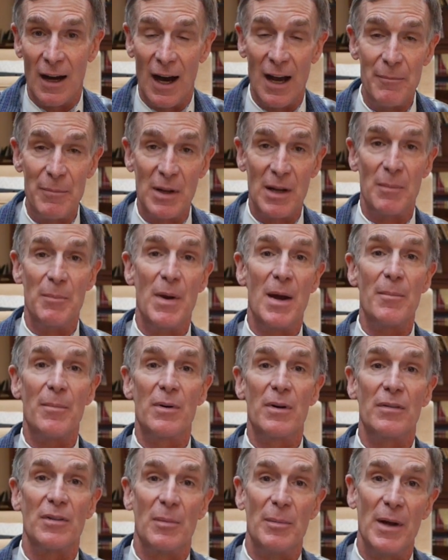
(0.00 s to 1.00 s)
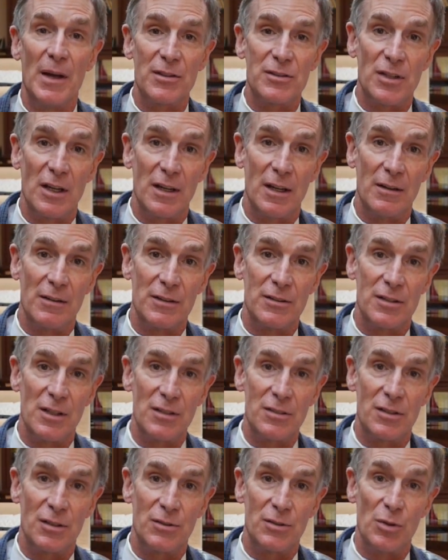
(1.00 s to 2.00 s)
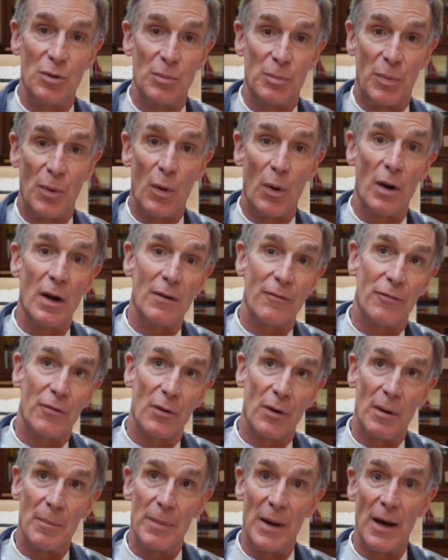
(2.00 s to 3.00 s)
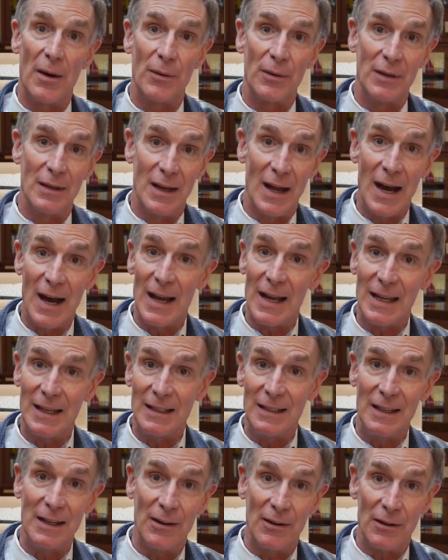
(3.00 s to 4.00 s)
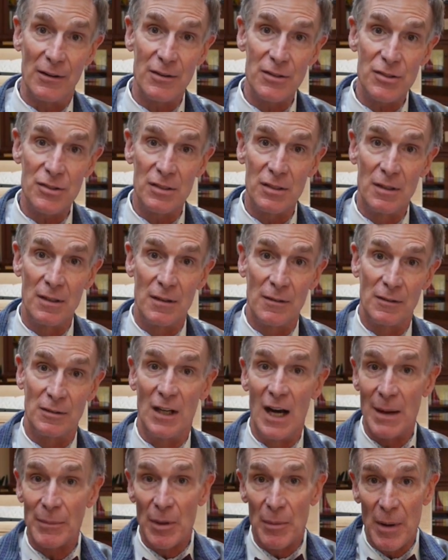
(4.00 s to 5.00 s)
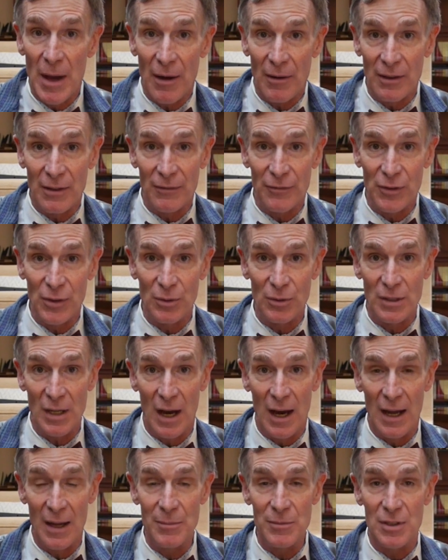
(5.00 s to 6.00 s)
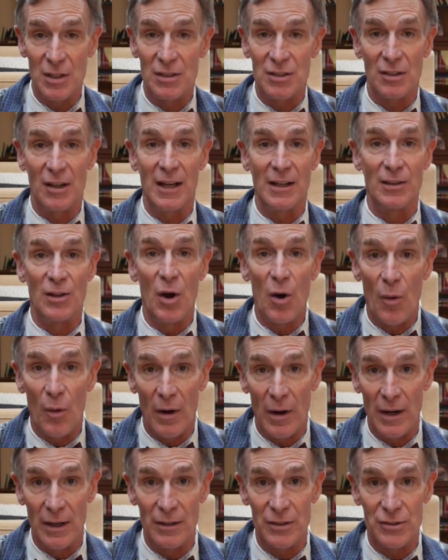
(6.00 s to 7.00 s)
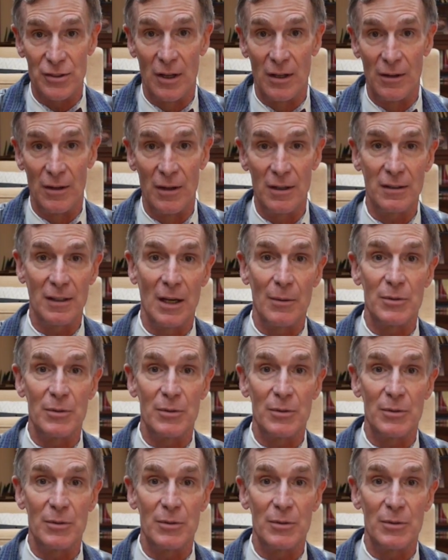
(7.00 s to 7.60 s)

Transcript: I've been a member of the Mount St. Helens Institute board for about 9 years. Climbed the mountain a few times. It's like nowhere else on earth.